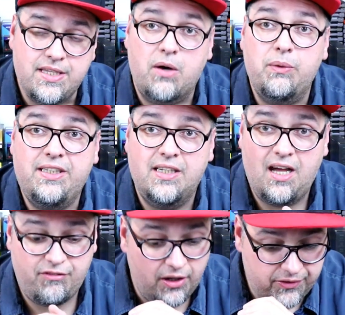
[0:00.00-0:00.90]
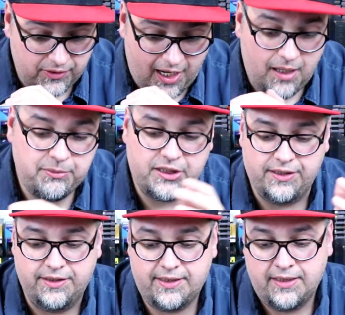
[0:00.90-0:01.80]
Now we did have other
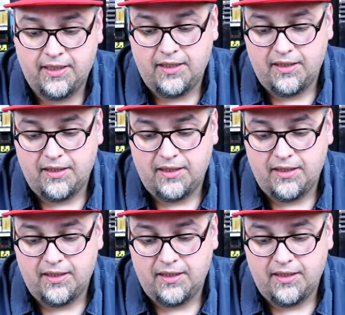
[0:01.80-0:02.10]
options.